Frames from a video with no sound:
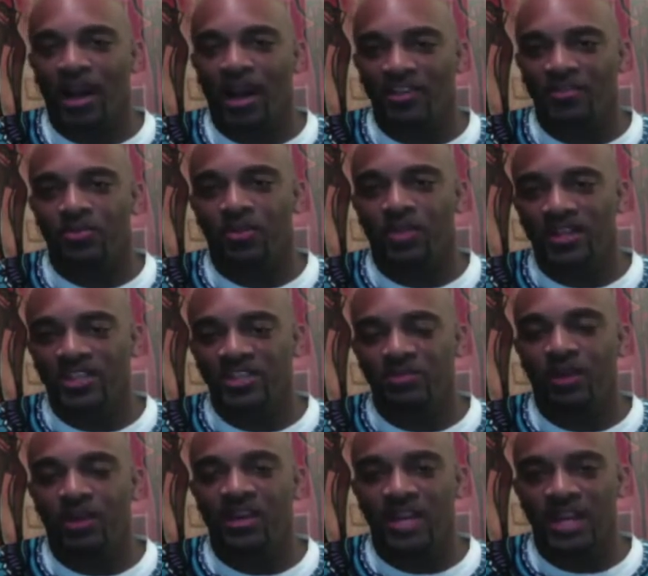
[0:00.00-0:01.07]
by the
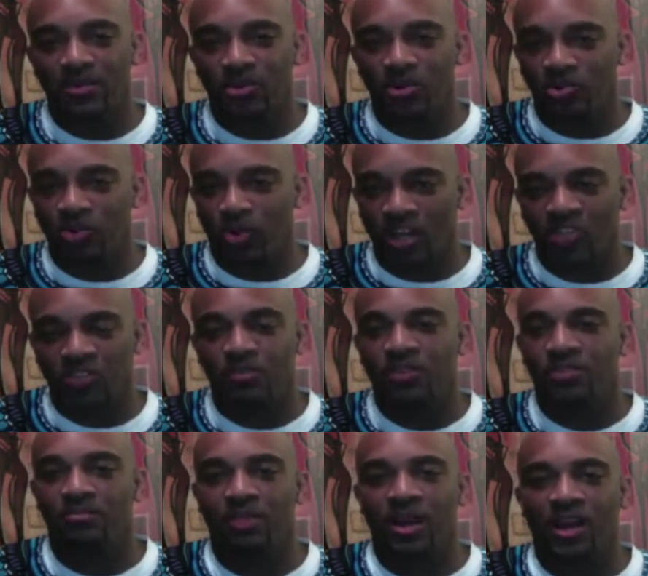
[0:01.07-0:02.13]
police, by neighborhood
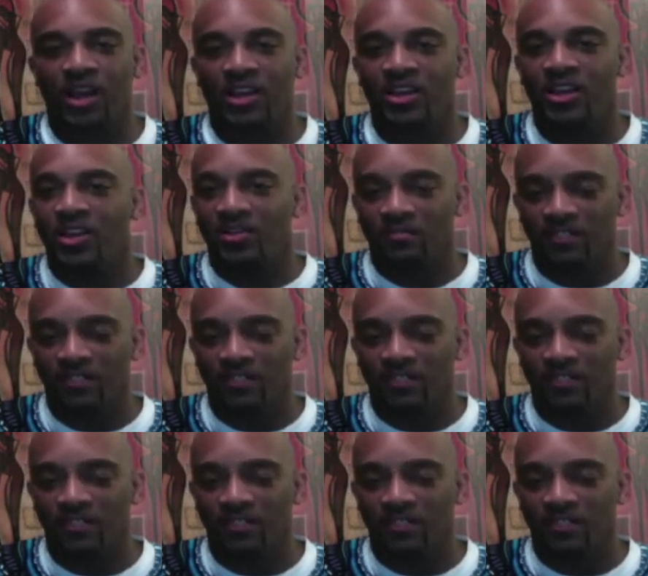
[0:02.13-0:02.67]
watchmen, by